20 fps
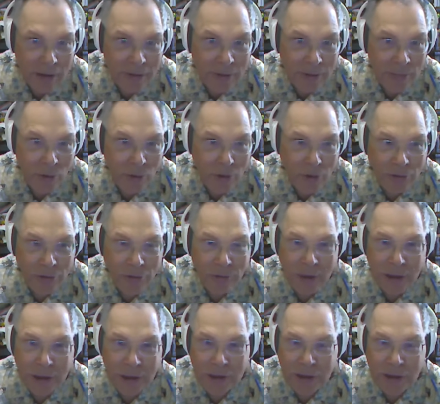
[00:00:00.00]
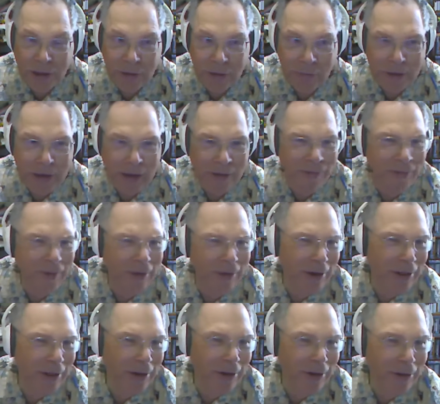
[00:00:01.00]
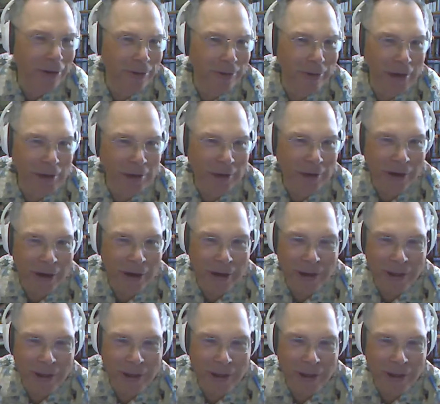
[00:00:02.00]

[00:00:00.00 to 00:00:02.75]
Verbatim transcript: some more screen sharing, we did very little screen sharing